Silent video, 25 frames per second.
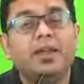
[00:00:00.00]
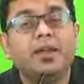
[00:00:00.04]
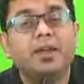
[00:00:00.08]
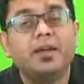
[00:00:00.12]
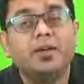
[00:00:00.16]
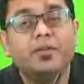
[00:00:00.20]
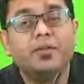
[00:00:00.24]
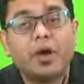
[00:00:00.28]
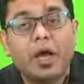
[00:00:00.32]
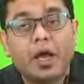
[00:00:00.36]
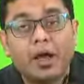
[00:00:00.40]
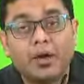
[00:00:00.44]

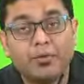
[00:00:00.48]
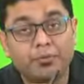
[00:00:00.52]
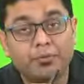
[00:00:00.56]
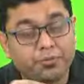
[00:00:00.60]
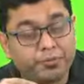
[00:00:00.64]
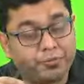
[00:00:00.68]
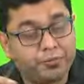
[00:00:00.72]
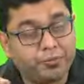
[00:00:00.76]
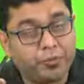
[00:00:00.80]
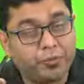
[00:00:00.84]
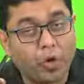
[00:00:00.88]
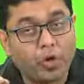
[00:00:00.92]

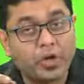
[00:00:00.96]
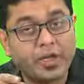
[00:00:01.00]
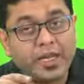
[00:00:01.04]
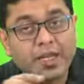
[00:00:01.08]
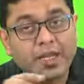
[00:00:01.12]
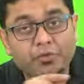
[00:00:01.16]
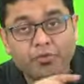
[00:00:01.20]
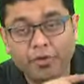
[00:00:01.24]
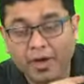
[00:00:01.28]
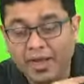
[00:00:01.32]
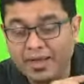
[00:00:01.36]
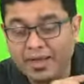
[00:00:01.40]

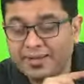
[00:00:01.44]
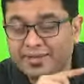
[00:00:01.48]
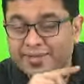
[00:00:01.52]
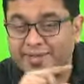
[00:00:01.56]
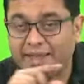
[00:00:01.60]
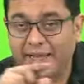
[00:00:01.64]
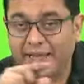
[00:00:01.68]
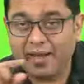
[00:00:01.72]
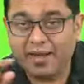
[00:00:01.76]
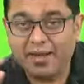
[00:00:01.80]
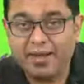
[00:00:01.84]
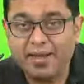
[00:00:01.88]
41
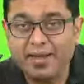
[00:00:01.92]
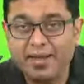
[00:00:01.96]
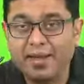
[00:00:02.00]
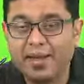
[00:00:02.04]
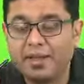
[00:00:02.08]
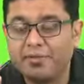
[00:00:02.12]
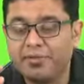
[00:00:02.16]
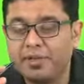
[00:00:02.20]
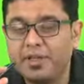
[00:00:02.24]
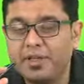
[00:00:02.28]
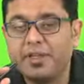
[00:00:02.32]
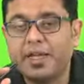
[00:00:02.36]
salinity
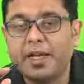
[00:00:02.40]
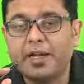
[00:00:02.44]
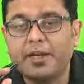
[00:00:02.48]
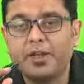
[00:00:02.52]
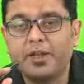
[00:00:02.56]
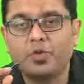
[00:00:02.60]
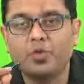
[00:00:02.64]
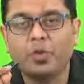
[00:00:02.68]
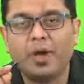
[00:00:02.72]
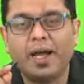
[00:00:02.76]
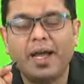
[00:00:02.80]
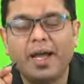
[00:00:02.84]
level that
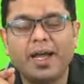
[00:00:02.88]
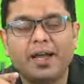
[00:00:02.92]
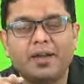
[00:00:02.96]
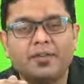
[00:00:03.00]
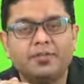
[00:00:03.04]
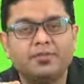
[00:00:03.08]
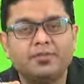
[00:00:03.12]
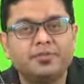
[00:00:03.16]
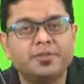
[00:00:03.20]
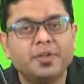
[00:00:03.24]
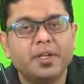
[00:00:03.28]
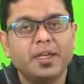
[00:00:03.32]
you have,
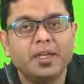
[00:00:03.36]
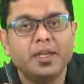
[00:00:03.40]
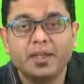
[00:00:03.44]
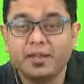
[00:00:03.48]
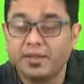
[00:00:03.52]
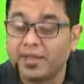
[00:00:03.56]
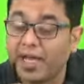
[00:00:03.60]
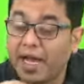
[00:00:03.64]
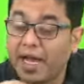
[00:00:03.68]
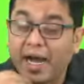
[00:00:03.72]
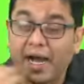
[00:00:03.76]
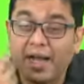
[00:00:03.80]

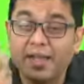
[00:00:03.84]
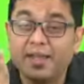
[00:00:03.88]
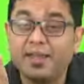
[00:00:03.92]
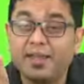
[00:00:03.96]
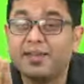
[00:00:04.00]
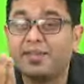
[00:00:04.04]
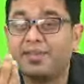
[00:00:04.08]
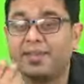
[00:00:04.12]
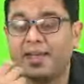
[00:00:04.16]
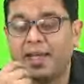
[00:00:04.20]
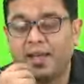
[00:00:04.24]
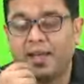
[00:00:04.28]
the higher
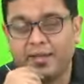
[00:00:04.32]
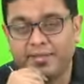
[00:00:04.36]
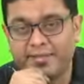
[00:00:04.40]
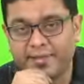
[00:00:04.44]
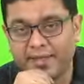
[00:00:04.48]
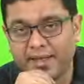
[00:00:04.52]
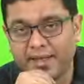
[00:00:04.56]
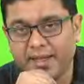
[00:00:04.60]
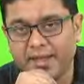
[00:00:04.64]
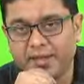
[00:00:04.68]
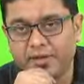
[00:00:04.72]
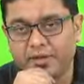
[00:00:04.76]

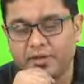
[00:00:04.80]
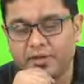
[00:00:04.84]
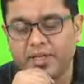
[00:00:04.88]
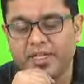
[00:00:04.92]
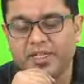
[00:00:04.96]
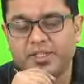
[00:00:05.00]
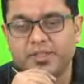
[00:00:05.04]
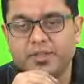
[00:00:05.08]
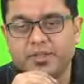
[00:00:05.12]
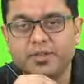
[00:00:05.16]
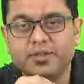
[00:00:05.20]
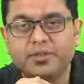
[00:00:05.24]
saline
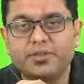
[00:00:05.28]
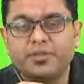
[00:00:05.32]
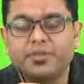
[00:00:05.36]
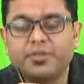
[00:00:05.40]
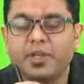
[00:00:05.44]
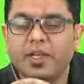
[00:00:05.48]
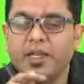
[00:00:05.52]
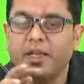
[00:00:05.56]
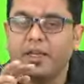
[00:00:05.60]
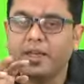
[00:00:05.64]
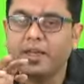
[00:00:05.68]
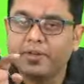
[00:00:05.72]
regions,
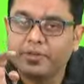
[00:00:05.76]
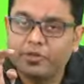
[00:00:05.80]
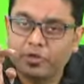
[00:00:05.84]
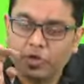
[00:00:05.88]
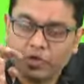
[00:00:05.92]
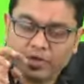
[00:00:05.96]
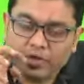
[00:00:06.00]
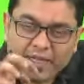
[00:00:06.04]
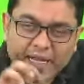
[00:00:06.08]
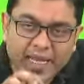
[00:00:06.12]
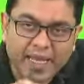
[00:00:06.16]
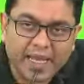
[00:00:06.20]
so
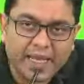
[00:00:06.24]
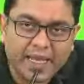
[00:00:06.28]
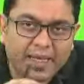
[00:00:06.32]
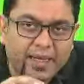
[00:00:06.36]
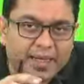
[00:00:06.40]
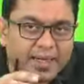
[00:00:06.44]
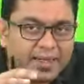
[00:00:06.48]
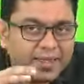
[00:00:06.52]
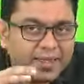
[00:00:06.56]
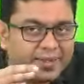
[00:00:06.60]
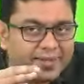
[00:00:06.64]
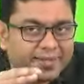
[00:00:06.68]
there
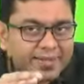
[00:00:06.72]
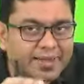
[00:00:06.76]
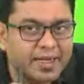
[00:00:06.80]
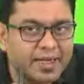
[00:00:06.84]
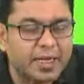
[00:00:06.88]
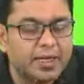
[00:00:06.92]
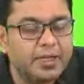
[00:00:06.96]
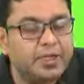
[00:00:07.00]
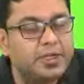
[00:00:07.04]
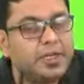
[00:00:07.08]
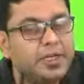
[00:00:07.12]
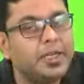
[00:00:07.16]
it is
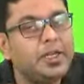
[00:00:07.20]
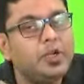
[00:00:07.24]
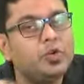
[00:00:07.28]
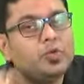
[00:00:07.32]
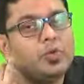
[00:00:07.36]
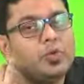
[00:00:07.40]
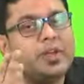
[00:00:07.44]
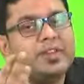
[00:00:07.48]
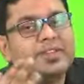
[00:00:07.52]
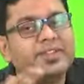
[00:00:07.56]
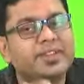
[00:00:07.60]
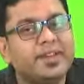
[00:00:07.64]

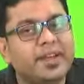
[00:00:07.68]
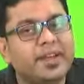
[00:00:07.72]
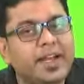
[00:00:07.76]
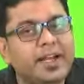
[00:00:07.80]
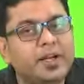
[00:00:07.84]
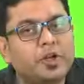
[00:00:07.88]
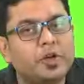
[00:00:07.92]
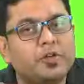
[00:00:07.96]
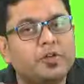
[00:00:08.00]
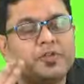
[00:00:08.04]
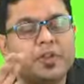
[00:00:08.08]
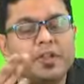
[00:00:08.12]
continuous rate
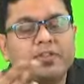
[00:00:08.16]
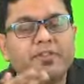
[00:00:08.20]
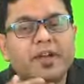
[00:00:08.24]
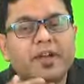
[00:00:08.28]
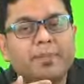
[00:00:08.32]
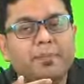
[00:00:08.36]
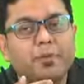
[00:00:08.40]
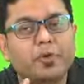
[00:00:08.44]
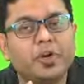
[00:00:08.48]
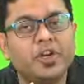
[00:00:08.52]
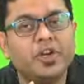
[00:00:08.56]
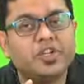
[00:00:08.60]
of
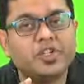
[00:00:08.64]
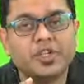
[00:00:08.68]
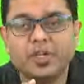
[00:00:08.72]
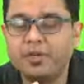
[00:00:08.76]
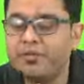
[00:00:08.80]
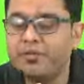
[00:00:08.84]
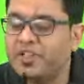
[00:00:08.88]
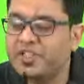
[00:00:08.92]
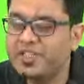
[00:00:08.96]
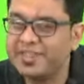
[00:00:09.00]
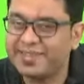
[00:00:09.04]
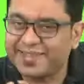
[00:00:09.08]
evaporation
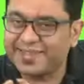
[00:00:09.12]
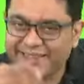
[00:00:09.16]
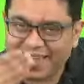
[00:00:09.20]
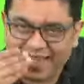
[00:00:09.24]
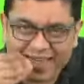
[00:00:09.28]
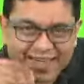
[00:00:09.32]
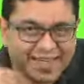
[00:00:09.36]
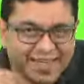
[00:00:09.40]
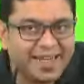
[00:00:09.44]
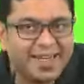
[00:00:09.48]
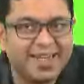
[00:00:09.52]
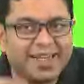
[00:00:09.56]
which is
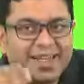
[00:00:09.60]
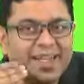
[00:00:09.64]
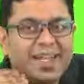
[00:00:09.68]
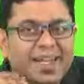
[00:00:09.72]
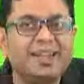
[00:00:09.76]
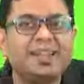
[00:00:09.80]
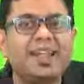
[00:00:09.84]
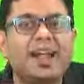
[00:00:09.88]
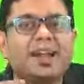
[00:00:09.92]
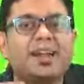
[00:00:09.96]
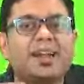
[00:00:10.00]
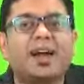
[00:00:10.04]
creating
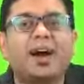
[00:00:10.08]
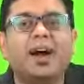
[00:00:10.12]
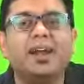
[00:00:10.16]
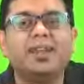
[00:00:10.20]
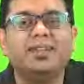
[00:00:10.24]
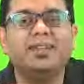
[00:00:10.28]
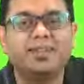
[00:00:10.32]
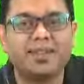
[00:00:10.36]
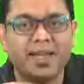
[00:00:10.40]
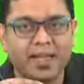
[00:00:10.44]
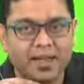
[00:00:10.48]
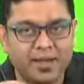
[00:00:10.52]
that high
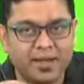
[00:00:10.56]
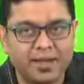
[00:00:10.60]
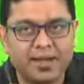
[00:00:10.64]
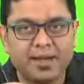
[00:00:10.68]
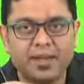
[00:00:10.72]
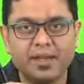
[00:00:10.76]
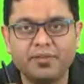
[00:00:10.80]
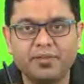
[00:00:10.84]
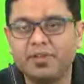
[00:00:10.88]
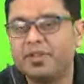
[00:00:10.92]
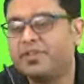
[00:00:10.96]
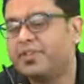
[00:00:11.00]
salinity
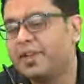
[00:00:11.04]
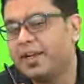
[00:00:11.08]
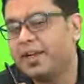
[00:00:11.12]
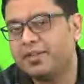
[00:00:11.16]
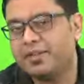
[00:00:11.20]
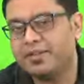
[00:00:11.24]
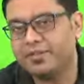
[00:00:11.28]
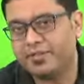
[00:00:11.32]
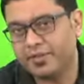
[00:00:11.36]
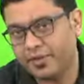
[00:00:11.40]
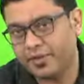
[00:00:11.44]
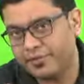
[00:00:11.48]
levels at the
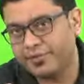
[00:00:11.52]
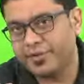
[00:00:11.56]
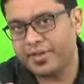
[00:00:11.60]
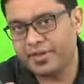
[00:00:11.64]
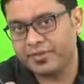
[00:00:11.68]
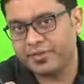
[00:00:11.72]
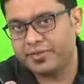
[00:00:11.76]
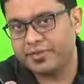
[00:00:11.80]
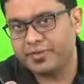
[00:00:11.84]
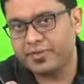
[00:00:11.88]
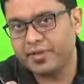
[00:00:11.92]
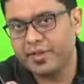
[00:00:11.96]

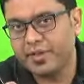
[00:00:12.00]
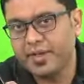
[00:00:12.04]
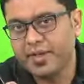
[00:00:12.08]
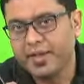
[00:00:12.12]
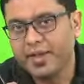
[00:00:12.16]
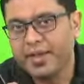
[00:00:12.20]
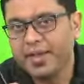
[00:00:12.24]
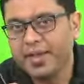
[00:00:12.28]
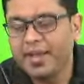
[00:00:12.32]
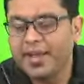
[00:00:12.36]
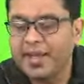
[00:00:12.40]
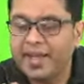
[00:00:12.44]
surface.
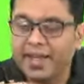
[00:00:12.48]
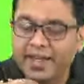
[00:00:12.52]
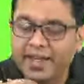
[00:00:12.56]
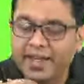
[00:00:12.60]
It